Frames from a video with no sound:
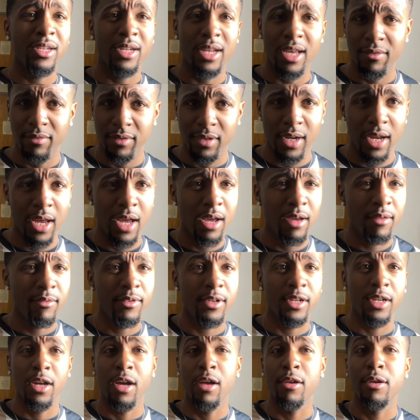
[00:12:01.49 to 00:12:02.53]
after that, I'm
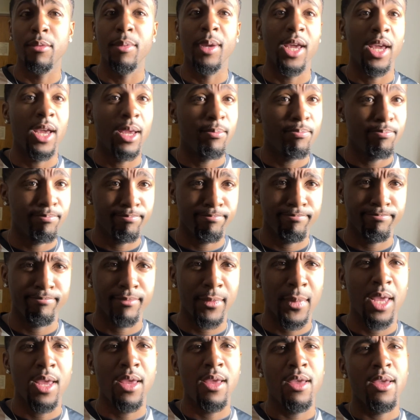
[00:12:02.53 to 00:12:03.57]
gonna go to bed.
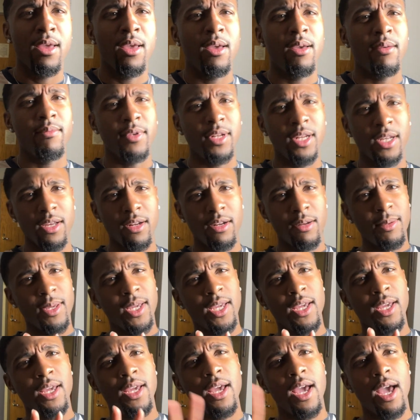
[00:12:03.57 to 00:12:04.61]
I'm gonna go to
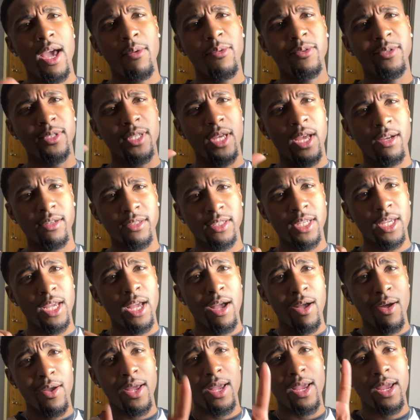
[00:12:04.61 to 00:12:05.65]
bed. I will talk to
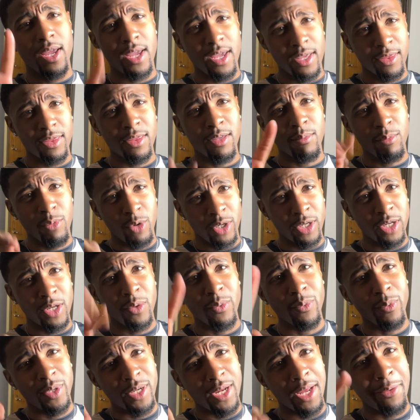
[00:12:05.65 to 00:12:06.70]
y'all in the morning
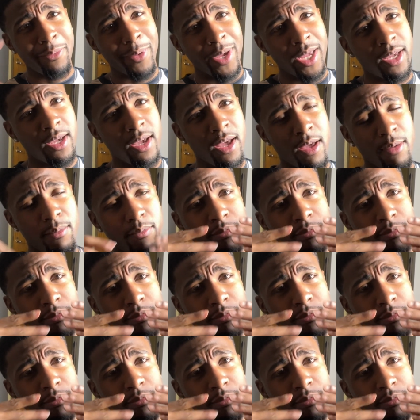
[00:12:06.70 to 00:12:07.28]
when I wake up.